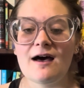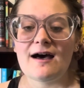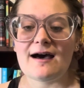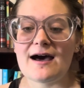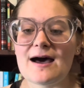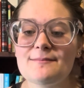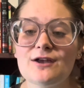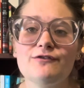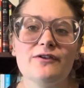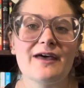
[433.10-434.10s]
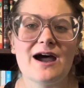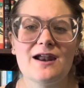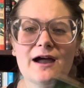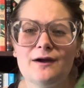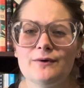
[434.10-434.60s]
And for that,
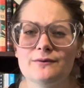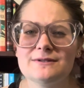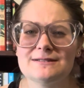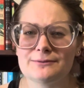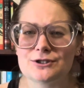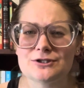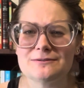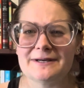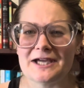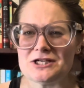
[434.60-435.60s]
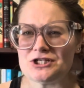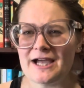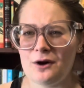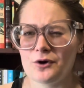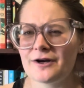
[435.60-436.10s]
I went with Splinter by A.G.
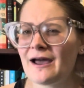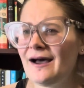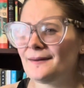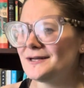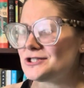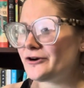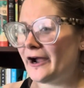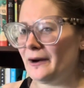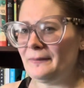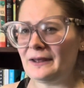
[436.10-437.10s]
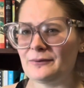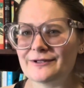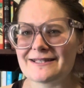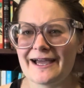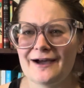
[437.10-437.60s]
Howard. I'm not sure how many books
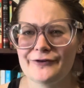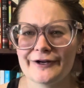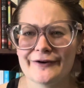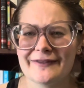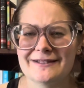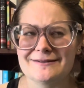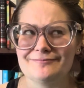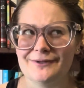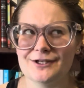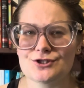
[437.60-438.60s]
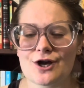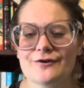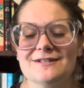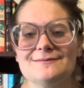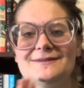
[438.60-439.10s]
I have on here that blend genres, but